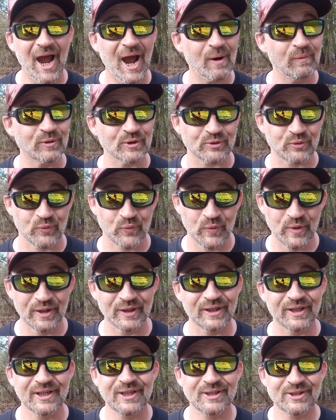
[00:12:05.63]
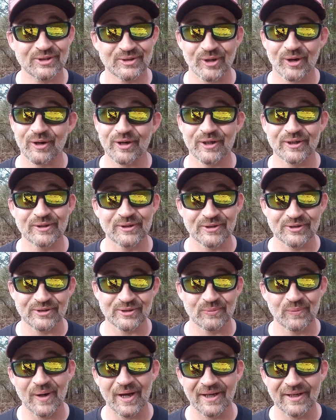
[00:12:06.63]
I was really starting to
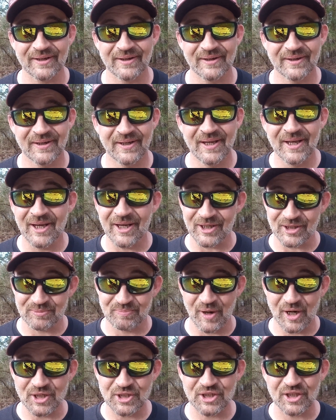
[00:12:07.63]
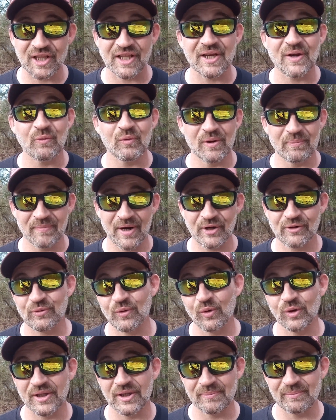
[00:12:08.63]
sweat, especially when my
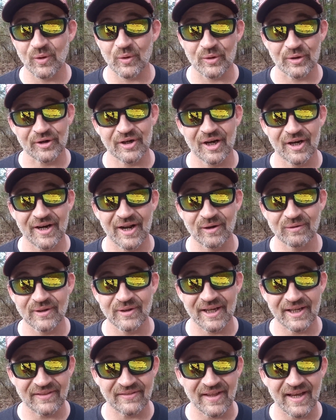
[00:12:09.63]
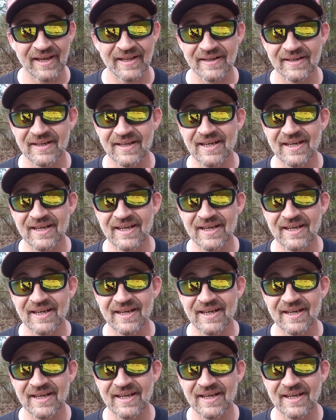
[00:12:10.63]
trolling motor cut out like that.